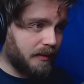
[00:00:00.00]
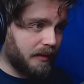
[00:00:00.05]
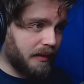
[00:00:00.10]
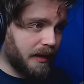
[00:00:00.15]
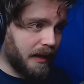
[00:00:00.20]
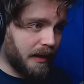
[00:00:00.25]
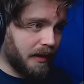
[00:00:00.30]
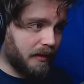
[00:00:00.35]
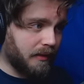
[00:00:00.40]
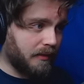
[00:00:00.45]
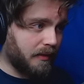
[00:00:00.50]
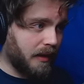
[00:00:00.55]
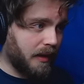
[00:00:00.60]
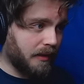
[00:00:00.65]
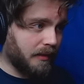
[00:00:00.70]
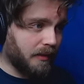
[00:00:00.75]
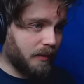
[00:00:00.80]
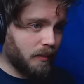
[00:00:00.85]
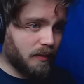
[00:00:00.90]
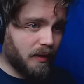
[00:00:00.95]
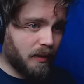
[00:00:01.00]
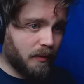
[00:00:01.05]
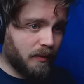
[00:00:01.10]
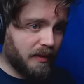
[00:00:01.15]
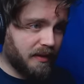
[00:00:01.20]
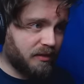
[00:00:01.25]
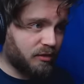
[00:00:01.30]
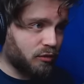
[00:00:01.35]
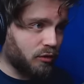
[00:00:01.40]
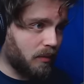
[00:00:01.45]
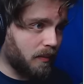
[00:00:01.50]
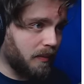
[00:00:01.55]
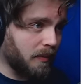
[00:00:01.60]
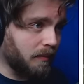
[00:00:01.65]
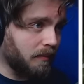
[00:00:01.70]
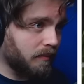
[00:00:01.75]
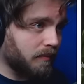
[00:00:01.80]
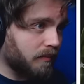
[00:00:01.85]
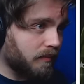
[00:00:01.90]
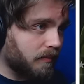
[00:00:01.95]
don't know. Let's drop
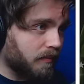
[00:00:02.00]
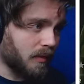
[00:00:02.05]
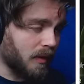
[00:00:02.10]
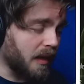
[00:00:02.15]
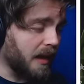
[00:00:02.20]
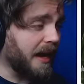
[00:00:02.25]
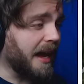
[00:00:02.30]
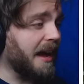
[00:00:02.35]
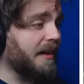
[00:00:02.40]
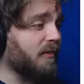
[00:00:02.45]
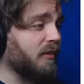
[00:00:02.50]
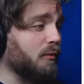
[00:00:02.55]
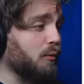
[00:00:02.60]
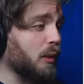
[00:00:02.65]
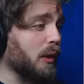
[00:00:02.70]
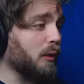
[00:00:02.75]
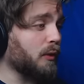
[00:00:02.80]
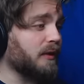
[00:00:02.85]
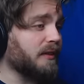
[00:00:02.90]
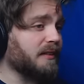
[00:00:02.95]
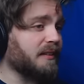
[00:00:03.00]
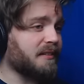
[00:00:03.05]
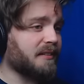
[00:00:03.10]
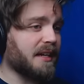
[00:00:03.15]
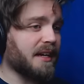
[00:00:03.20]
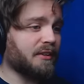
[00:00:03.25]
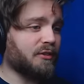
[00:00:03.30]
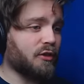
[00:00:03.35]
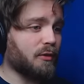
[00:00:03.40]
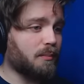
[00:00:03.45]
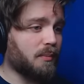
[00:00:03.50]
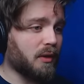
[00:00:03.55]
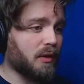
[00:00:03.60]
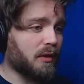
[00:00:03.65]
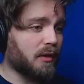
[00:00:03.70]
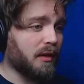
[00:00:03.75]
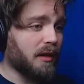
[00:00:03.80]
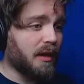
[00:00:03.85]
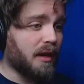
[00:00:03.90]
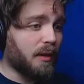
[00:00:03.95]
them. I have the Wilderness Kitchen
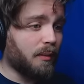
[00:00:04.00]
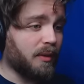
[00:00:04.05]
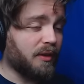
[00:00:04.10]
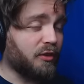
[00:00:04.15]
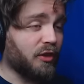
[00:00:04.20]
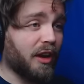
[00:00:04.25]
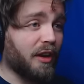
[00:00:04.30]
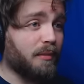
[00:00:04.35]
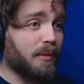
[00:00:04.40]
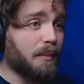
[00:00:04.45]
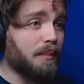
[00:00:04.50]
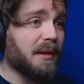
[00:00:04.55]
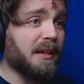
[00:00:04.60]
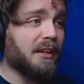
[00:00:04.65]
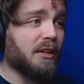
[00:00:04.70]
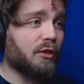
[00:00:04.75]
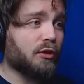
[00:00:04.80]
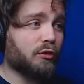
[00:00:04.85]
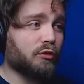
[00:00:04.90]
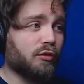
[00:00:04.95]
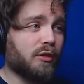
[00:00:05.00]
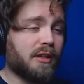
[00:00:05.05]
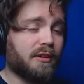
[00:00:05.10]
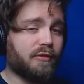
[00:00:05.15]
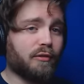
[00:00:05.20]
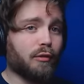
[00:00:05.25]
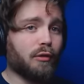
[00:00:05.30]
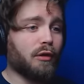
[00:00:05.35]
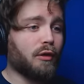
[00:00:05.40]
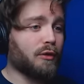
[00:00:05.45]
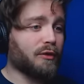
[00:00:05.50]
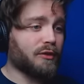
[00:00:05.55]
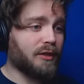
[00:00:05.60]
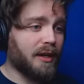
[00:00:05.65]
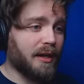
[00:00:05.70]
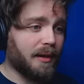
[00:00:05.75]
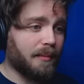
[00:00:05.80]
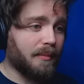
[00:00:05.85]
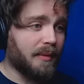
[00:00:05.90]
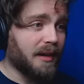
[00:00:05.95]
book, which I've been meaning to read for a long
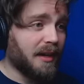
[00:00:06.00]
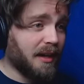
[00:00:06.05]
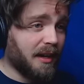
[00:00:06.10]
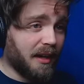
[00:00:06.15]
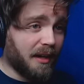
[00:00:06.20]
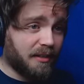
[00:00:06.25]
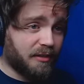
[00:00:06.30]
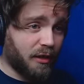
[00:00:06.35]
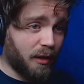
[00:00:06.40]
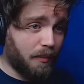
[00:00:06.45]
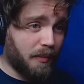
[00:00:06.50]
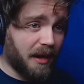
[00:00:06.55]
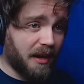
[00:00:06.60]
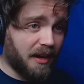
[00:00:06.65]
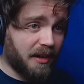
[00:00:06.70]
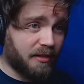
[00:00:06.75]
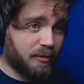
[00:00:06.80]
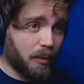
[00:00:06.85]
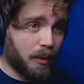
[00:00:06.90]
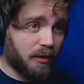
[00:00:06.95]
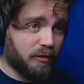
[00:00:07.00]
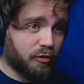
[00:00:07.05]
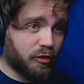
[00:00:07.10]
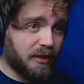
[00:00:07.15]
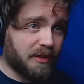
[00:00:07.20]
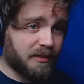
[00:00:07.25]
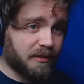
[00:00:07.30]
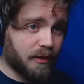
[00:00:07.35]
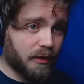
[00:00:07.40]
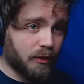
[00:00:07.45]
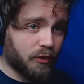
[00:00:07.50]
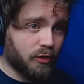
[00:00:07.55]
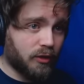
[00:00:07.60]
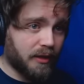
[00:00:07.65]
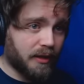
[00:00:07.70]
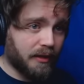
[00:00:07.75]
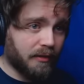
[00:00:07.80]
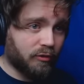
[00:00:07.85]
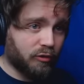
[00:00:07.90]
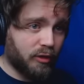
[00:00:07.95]
time, so I might as well research
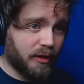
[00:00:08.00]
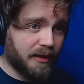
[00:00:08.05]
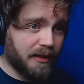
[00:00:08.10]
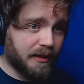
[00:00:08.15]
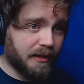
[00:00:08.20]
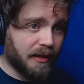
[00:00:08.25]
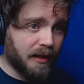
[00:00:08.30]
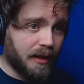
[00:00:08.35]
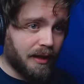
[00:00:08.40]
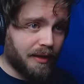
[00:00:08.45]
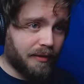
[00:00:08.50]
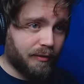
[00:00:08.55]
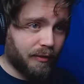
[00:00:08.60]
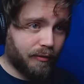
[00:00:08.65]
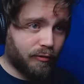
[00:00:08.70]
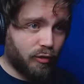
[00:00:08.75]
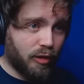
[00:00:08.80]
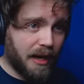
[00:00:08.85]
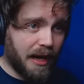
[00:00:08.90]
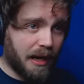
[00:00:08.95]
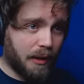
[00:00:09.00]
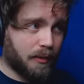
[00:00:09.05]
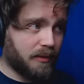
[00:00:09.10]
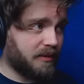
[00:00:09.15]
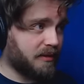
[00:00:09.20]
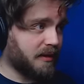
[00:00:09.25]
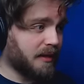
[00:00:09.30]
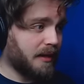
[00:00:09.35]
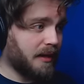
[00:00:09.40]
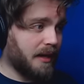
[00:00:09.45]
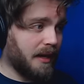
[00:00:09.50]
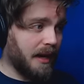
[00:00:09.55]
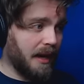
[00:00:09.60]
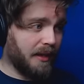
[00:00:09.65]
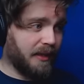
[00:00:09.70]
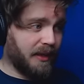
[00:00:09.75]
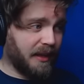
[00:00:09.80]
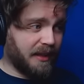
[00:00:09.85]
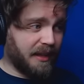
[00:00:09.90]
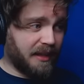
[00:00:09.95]
it and read it for 3 hours,
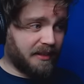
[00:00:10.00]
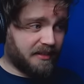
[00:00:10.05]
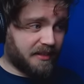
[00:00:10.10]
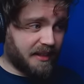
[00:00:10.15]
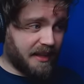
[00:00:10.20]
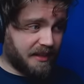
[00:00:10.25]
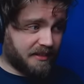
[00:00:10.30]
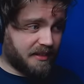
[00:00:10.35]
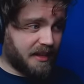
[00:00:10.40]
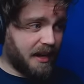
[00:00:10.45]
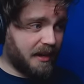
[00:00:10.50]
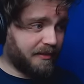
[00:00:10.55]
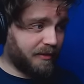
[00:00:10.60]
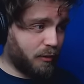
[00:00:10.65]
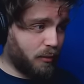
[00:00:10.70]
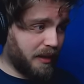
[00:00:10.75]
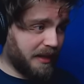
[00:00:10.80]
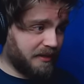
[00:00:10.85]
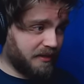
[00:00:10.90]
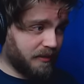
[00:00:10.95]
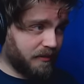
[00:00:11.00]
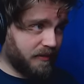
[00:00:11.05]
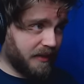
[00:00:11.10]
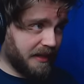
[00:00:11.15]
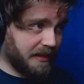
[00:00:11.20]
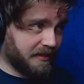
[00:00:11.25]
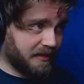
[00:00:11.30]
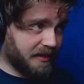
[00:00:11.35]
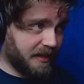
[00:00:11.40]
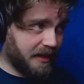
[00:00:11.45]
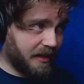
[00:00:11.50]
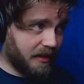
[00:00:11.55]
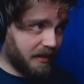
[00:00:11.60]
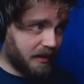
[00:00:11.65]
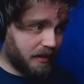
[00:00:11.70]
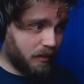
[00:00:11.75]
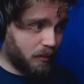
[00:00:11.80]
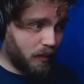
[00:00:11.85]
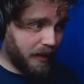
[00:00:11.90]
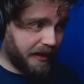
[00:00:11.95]
and that's kind of a waste of things. And then I'm
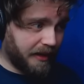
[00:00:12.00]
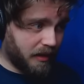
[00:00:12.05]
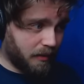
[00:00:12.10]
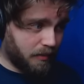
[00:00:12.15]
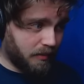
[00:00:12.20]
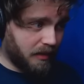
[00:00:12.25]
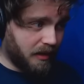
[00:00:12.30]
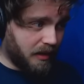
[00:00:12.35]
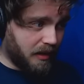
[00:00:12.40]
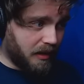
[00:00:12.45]
gonna wake up,